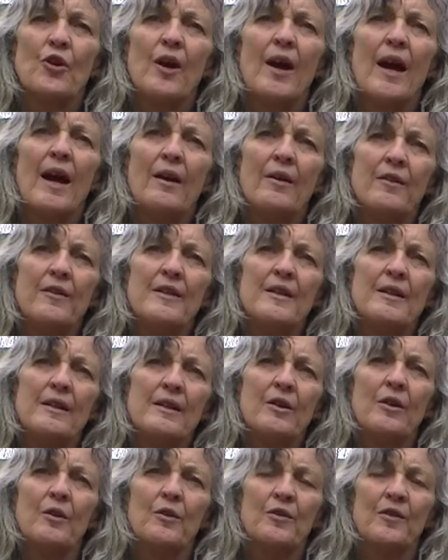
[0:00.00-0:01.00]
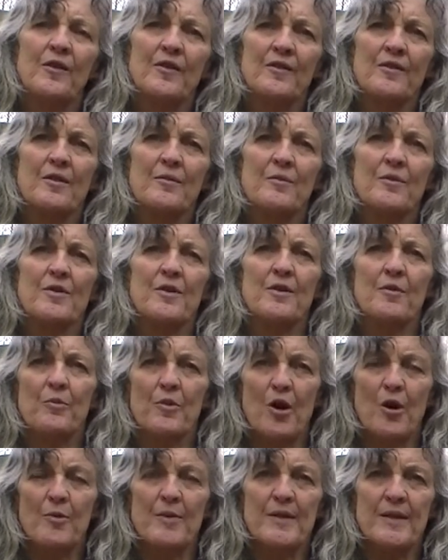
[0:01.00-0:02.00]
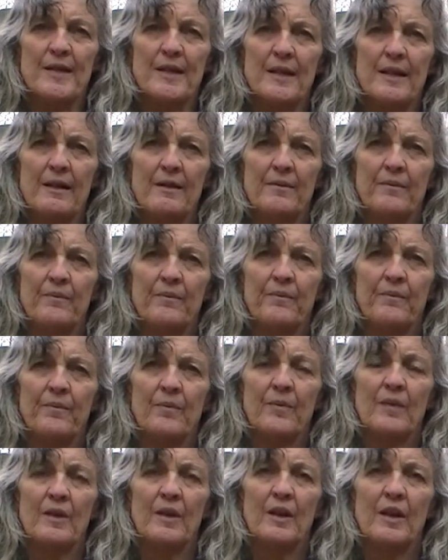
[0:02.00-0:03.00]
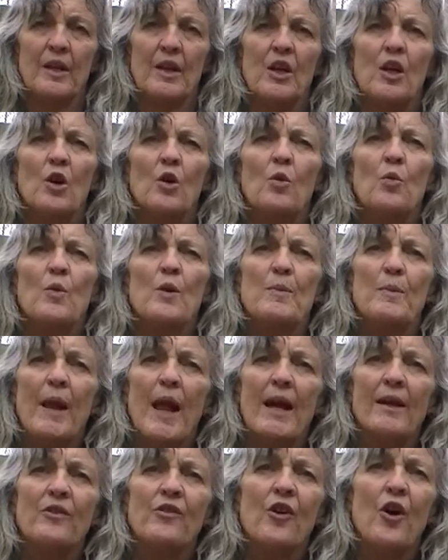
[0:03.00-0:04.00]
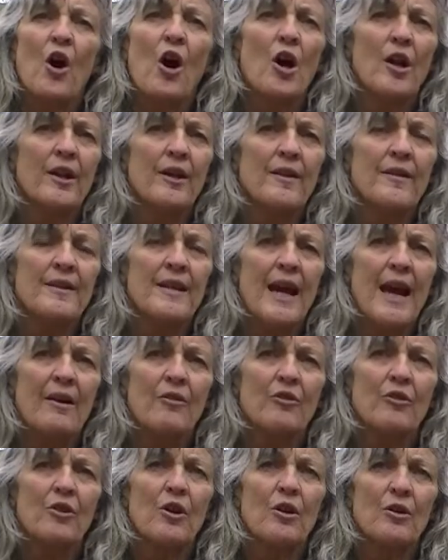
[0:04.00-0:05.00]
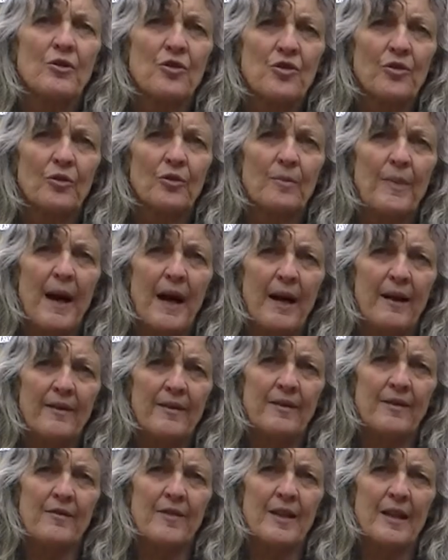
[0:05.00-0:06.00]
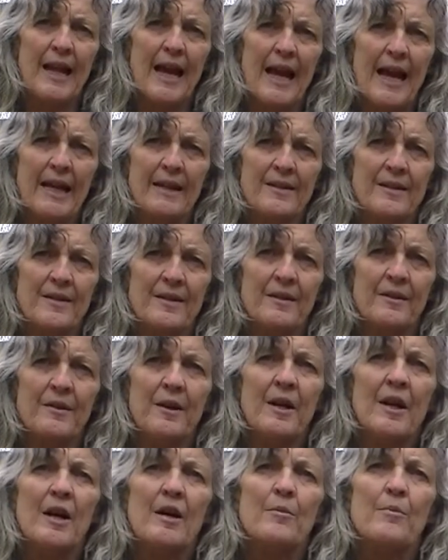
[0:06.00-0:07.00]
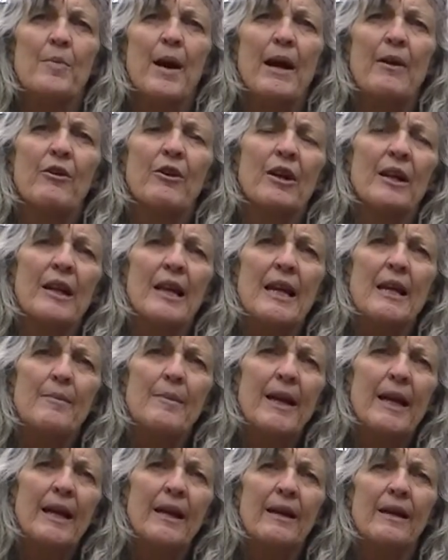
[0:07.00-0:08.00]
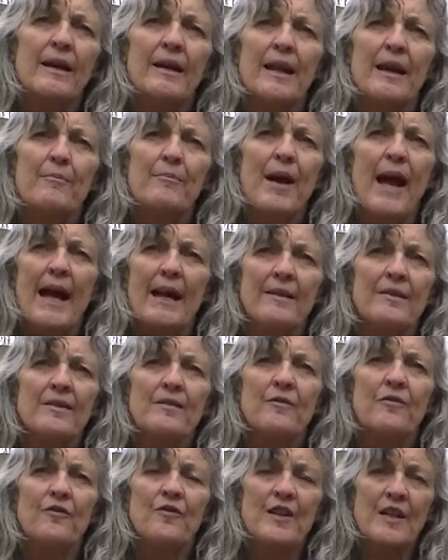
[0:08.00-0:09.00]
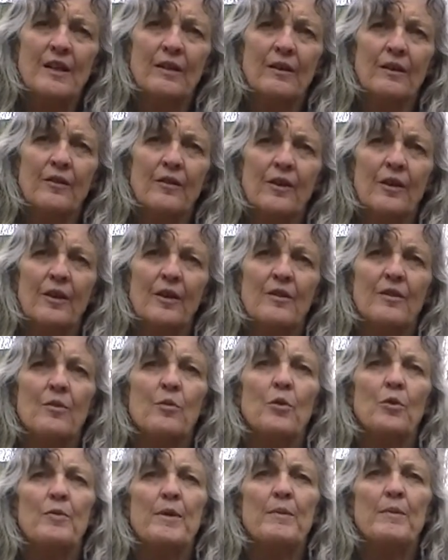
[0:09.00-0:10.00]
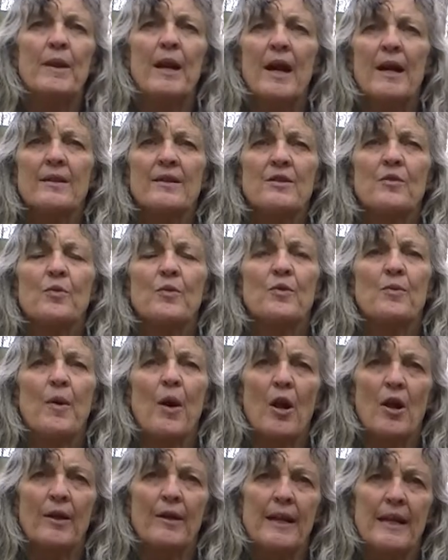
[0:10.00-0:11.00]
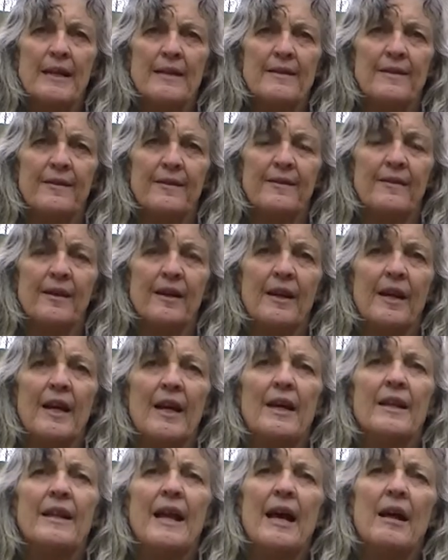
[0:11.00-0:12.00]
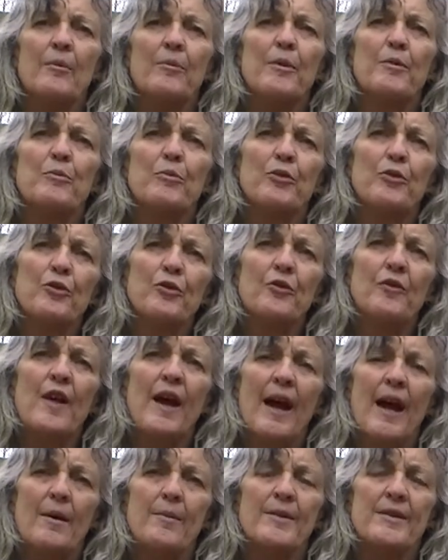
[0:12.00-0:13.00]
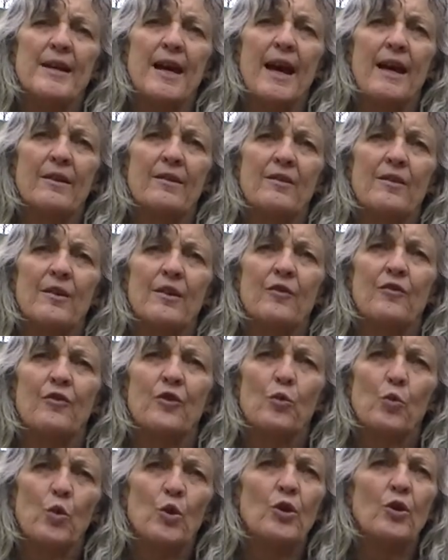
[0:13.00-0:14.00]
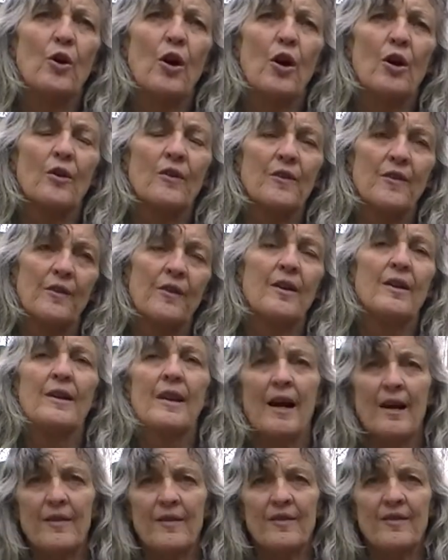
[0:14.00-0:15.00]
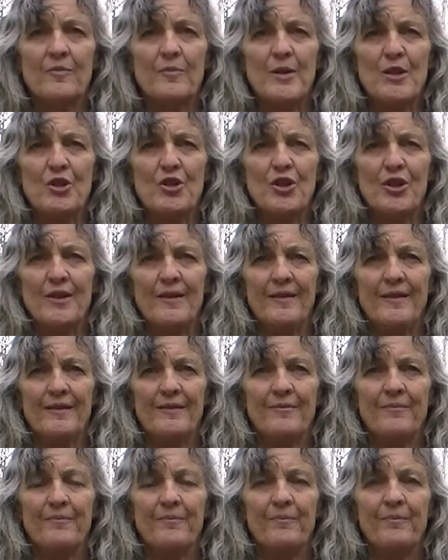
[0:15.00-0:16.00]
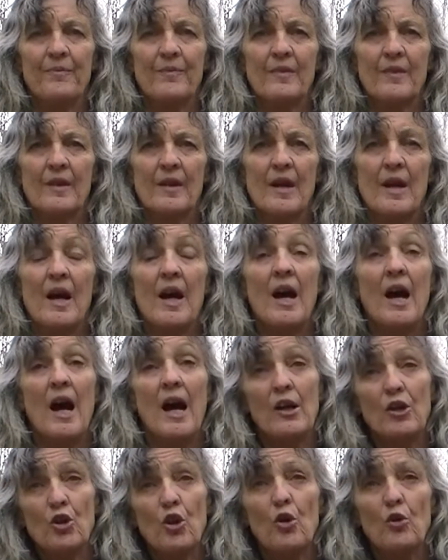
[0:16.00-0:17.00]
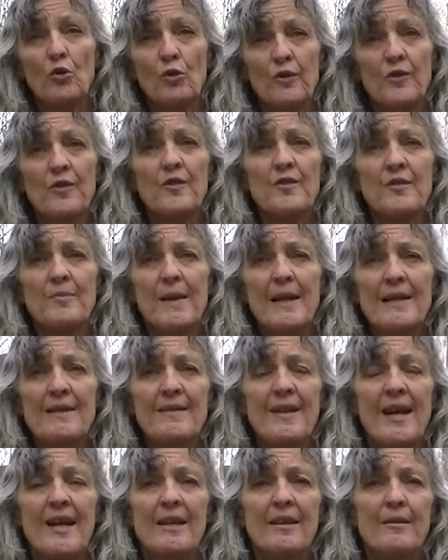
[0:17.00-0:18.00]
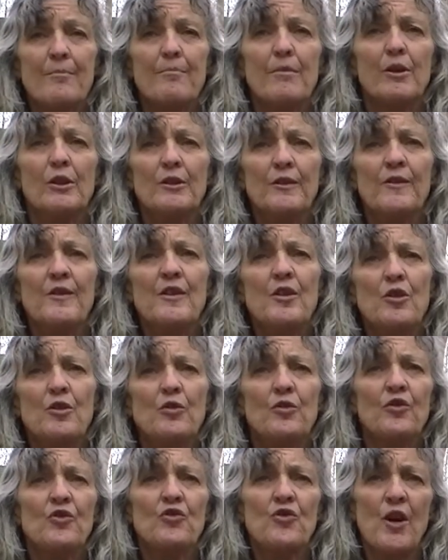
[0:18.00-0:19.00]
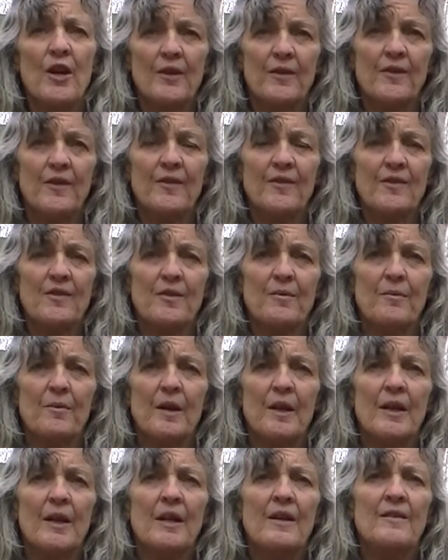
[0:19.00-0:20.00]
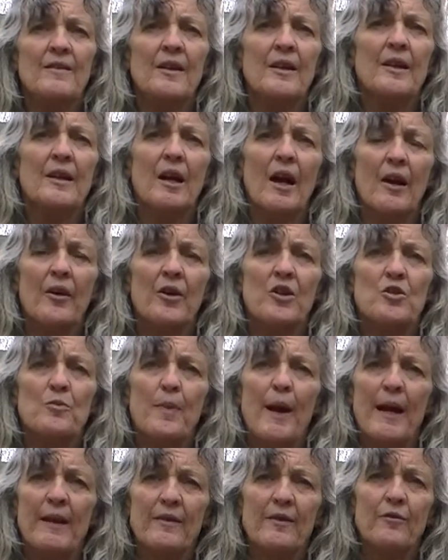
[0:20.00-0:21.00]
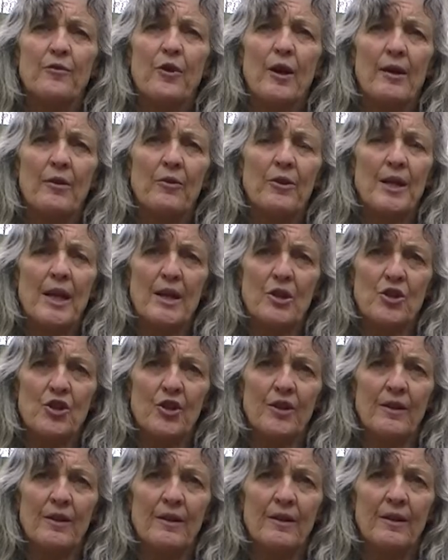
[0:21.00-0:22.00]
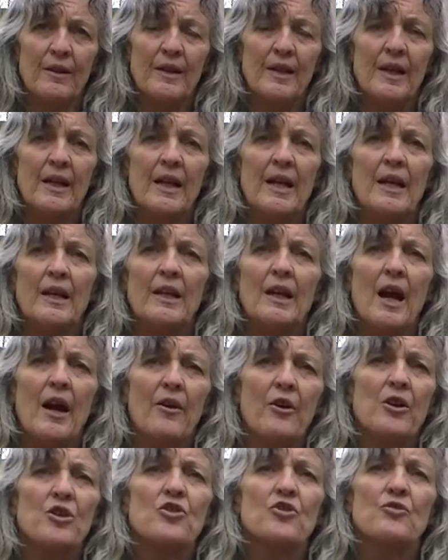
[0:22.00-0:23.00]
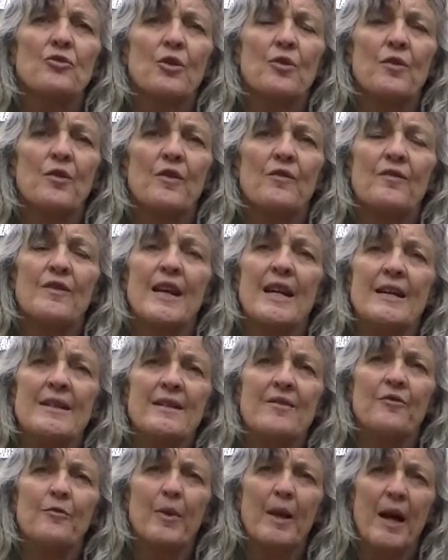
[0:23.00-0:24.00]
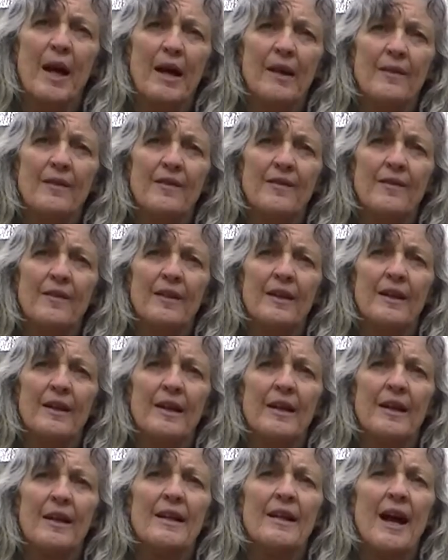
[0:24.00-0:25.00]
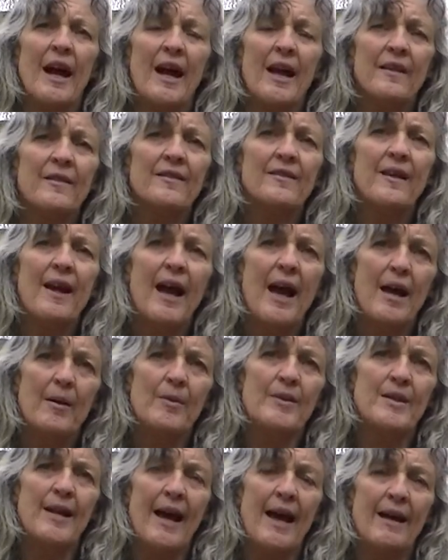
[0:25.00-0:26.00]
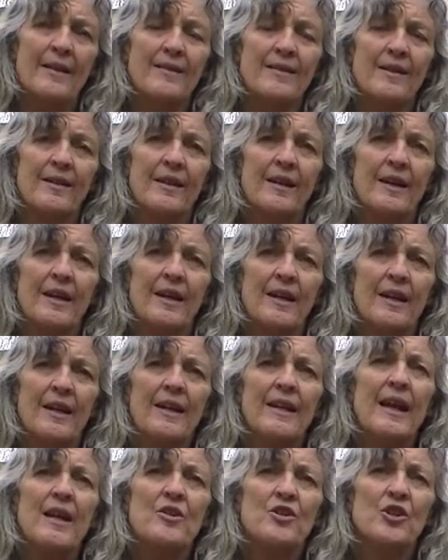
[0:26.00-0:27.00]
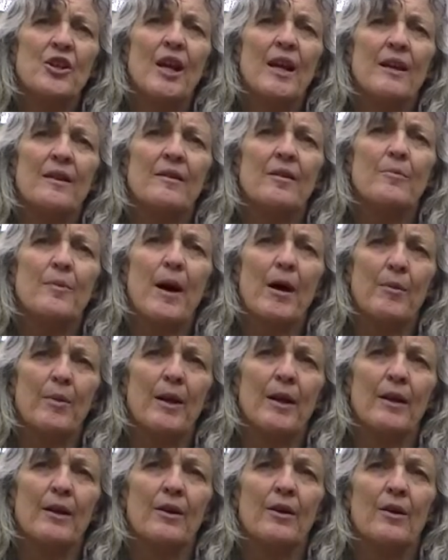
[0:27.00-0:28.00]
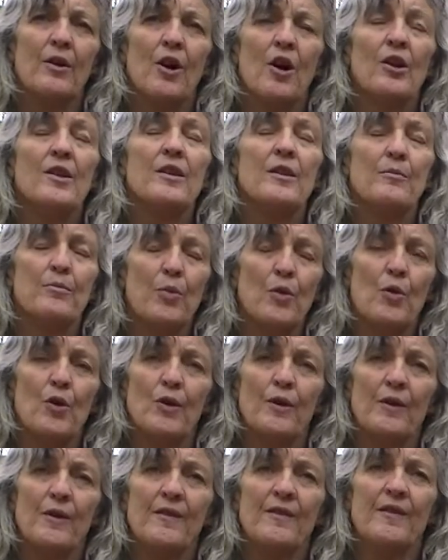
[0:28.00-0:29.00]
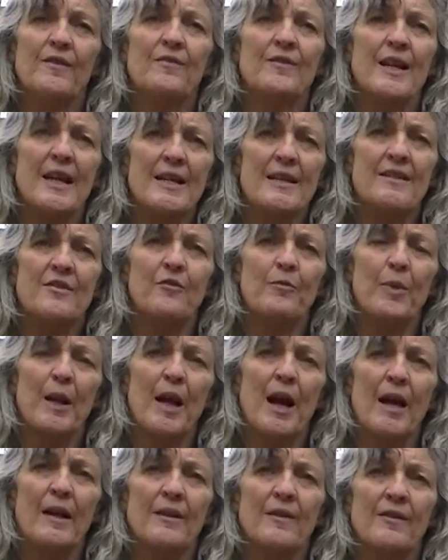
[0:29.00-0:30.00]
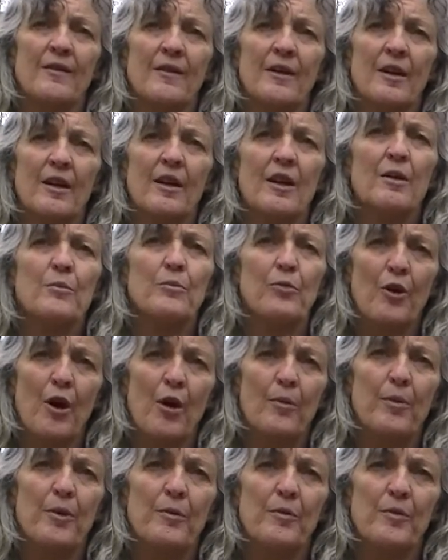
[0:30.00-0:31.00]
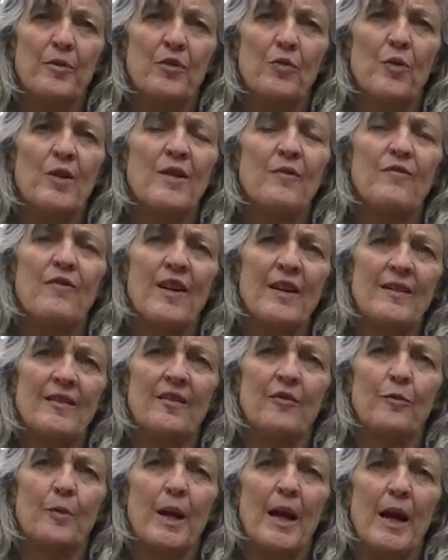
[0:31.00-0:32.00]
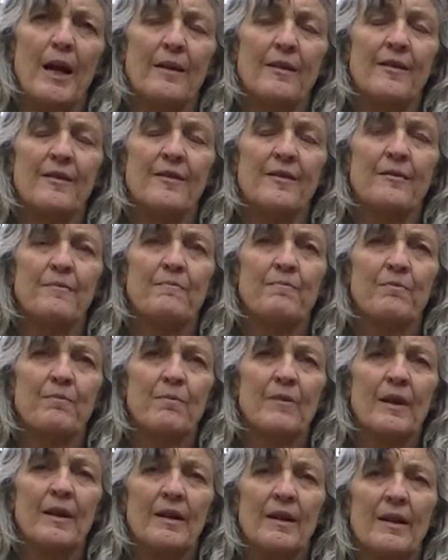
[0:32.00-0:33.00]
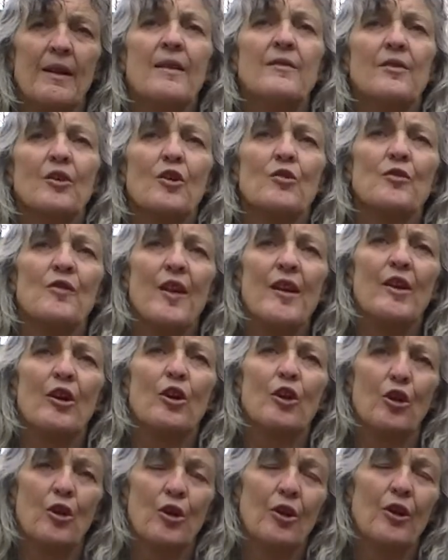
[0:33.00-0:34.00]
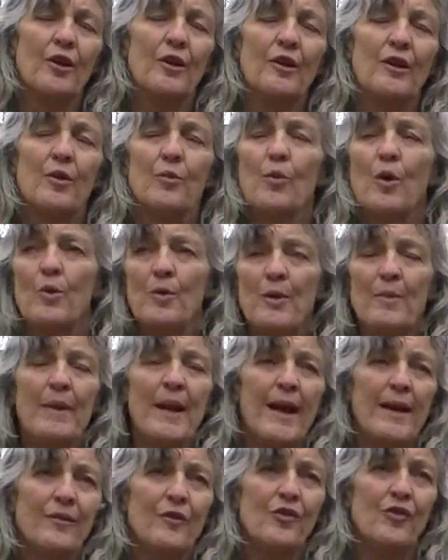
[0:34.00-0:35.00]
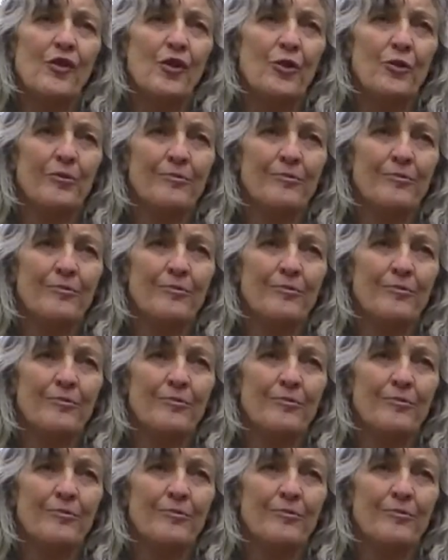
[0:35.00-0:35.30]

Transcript: a healthy ecosystem to the property. We plan to honor the agricultural past of the land by reclaiming an abandoned field that will be planted with pollinators and help improve the habitat for woodcocks and other species. Our goals are to maintain a multi-use trail system to encourage passive recreation, encourage growth of native plants, enhance the habitat, and educate the public on the importance of native plants and problems with invasive plants. Let's go take a look at what we plan to do.